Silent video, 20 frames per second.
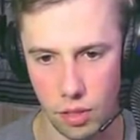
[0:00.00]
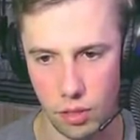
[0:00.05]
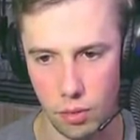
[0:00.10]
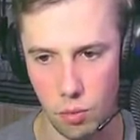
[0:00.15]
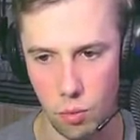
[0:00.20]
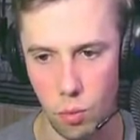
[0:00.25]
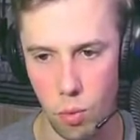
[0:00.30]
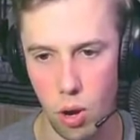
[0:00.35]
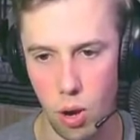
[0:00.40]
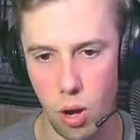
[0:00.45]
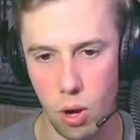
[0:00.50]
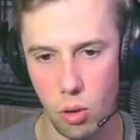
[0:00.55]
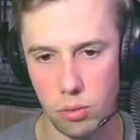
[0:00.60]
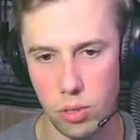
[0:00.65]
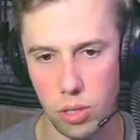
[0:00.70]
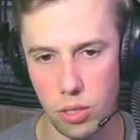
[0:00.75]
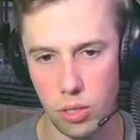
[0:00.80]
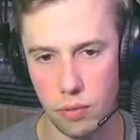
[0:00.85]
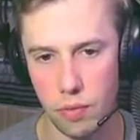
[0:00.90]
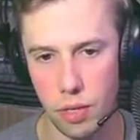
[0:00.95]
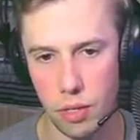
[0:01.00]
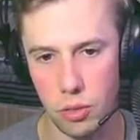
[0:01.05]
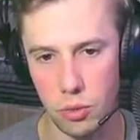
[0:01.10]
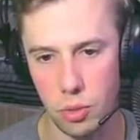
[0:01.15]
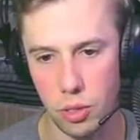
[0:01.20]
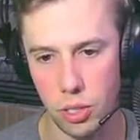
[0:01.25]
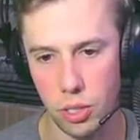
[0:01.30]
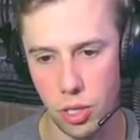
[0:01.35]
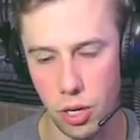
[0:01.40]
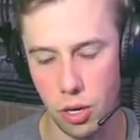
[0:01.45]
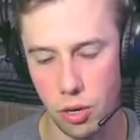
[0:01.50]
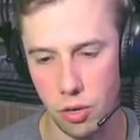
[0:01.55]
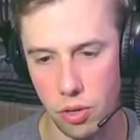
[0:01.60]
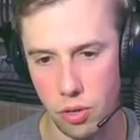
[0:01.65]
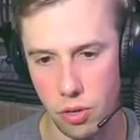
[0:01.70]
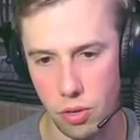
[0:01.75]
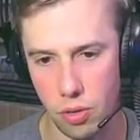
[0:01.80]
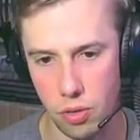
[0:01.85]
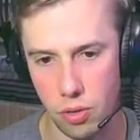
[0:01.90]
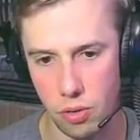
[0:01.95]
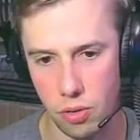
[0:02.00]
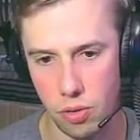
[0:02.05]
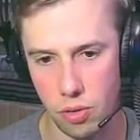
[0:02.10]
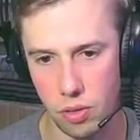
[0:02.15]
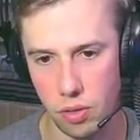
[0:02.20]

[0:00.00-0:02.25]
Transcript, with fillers: Whoa, Dr. Faust, where'd you go, dude?